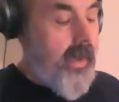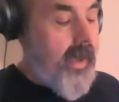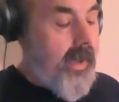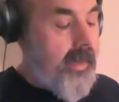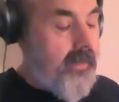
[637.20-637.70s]

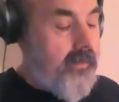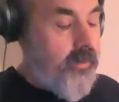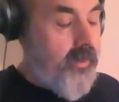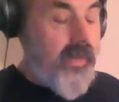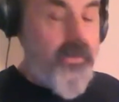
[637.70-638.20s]
and the
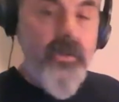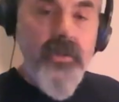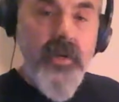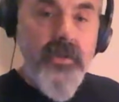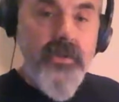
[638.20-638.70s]
progression
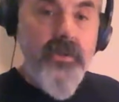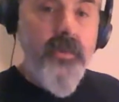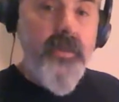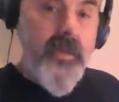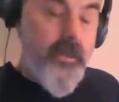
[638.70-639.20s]
changes to a
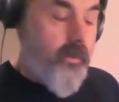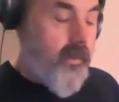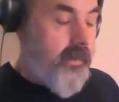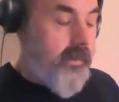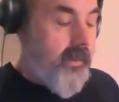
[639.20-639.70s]
D
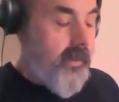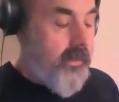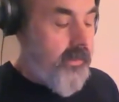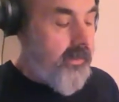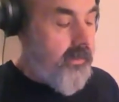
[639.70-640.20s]
chord,
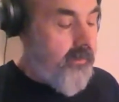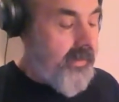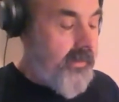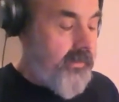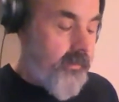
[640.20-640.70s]
you can
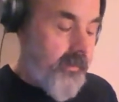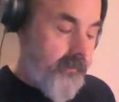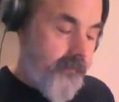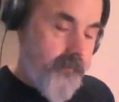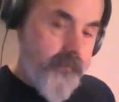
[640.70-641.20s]
play this one,
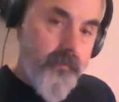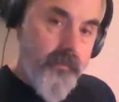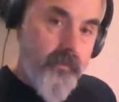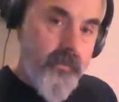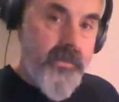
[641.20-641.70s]

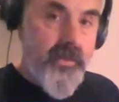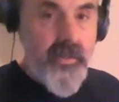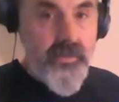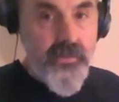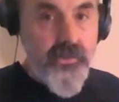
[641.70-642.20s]
which is an
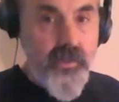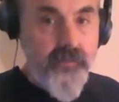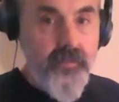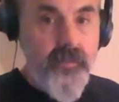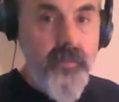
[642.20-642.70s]
easy
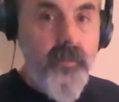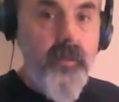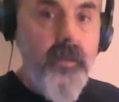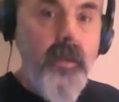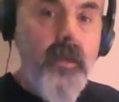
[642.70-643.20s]
shift.
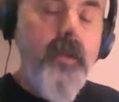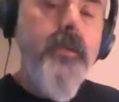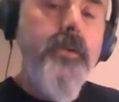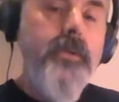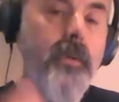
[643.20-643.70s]

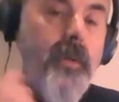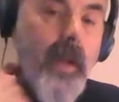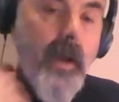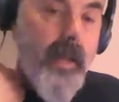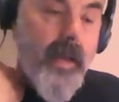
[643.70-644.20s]
So
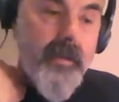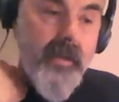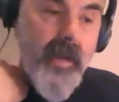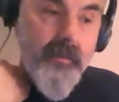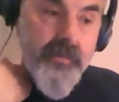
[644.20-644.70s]
a lot of
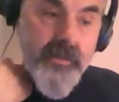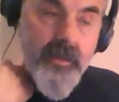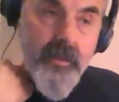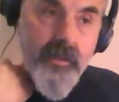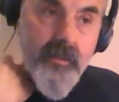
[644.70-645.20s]
times
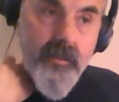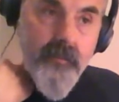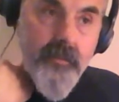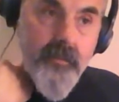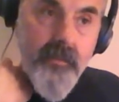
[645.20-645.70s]
the
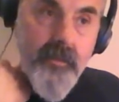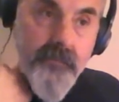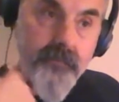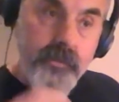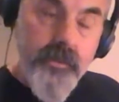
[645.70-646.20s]

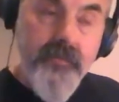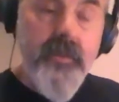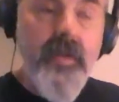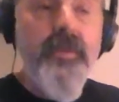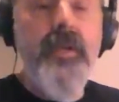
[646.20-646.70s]
two different
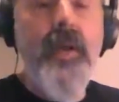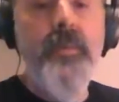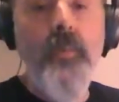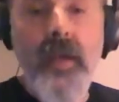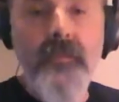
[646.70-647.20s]
double stops
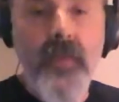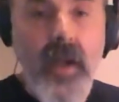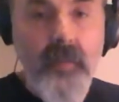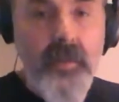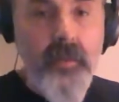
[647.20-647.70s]
will have
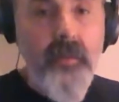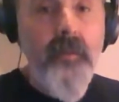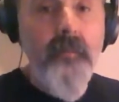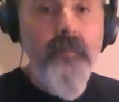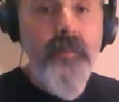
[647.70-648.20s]
common
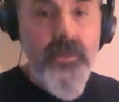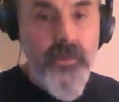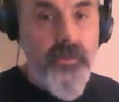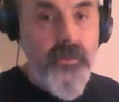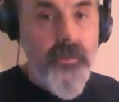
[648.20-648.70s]

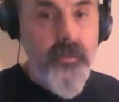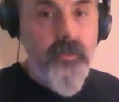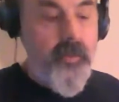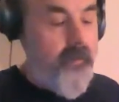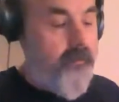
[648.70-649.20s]
pitches
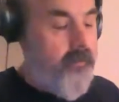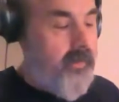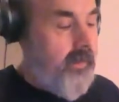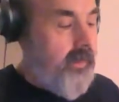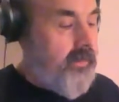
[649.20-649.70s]
to them.
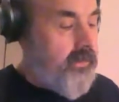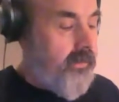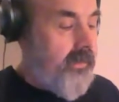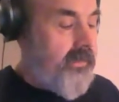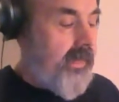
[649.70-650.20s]
So
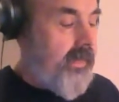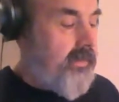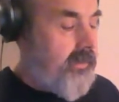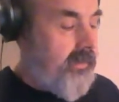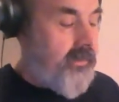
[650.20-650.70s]
in this
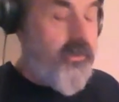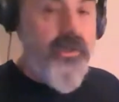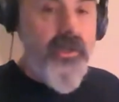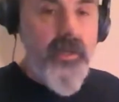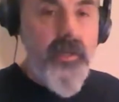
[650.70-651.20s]
case, it's
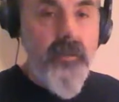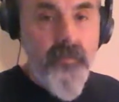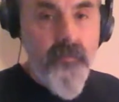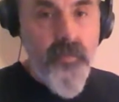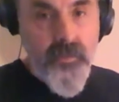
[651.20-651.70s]
G,
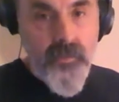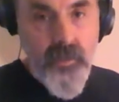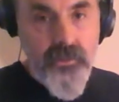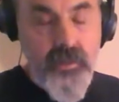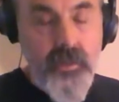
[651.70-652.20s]
both
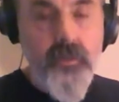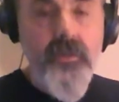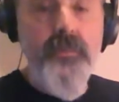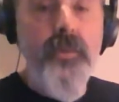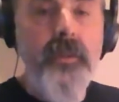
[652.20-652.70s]
a G note
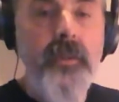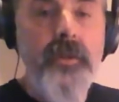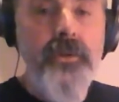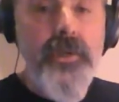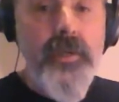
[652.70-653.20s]
is both in the
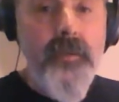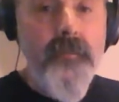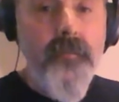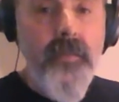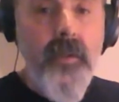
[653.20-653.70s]
G
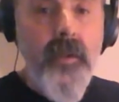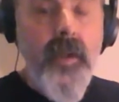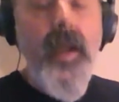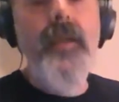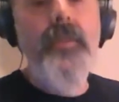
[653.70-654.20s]

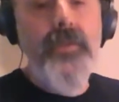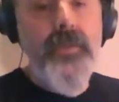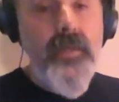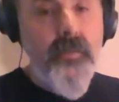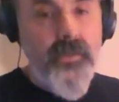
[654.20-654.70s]
and the
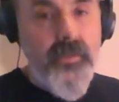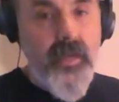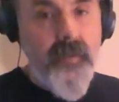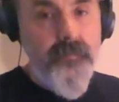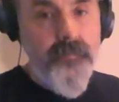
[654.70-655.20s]
C double
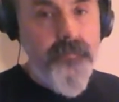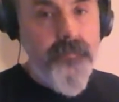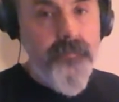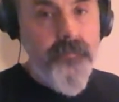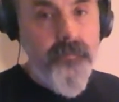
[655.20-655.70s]
stop.
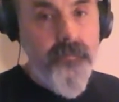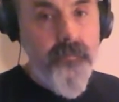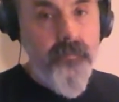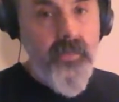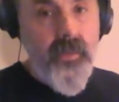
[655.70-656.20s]

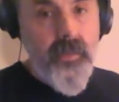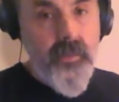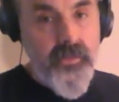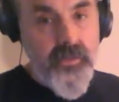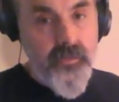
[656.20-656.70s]

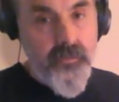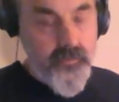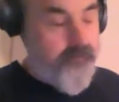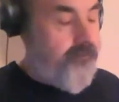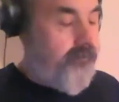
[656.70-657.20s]
Because I
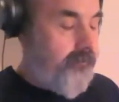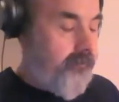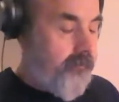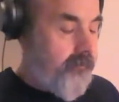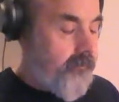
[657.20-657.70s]

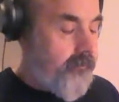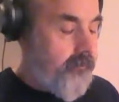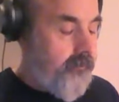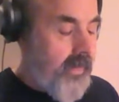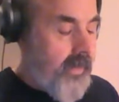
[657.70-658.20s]

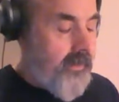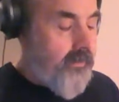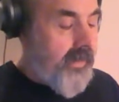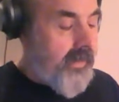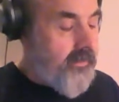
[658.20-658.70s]
don't
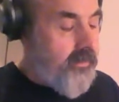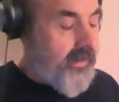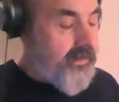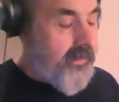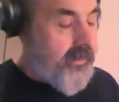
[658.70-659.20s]
want to get too
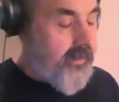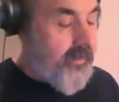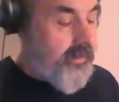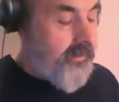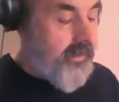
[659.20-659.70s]
much into the
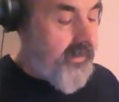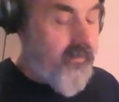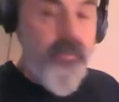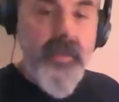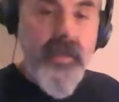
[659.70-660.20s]
theory of
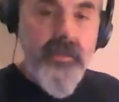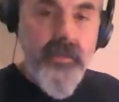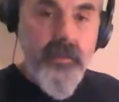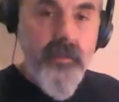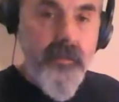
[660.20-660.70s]
it, but that's
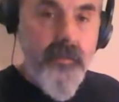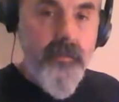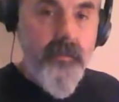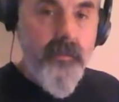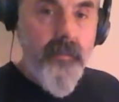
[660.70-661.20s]

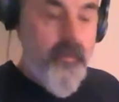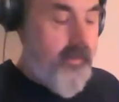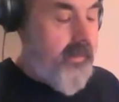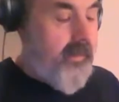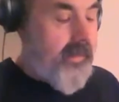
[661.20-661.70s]

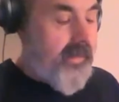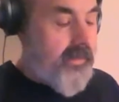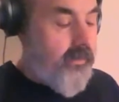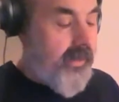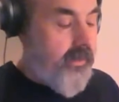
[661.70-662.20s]

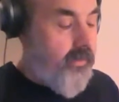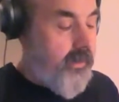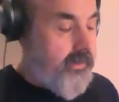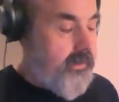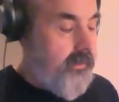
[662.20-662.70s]
the way it
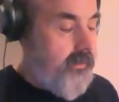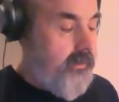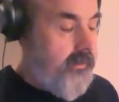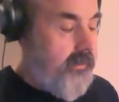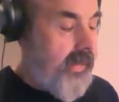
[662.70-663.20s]
works.
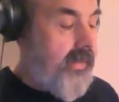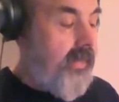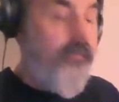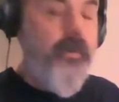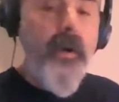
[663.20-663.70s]
And then
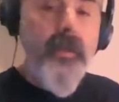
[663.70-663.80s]
if you're on